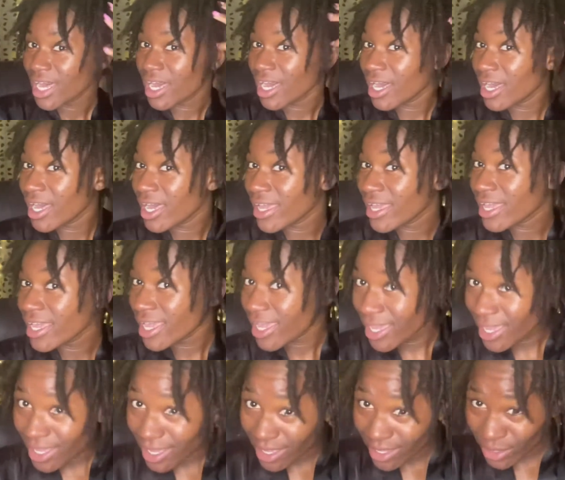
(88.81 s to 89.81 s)
I
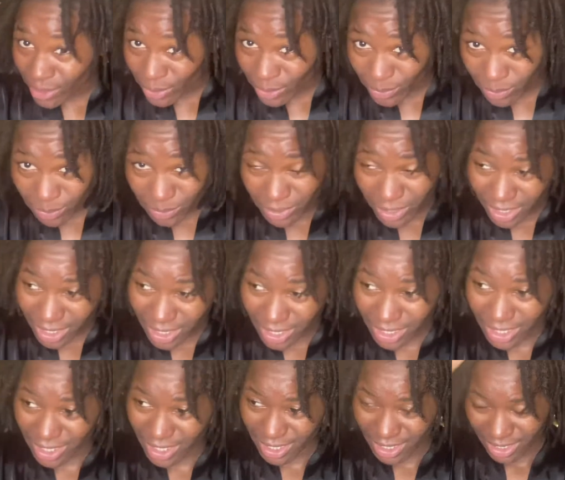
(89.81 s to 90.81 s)
am
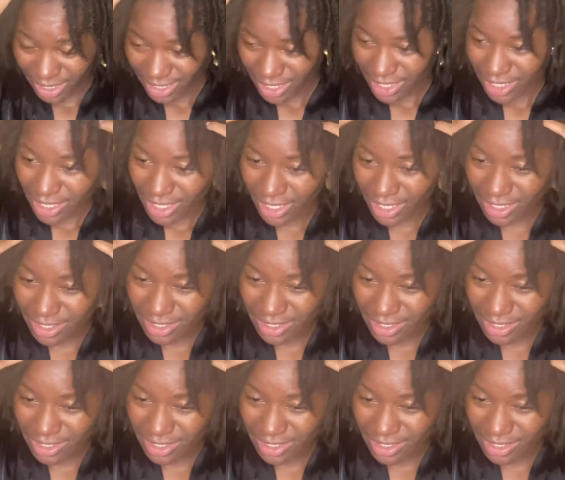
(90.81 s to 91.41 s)
a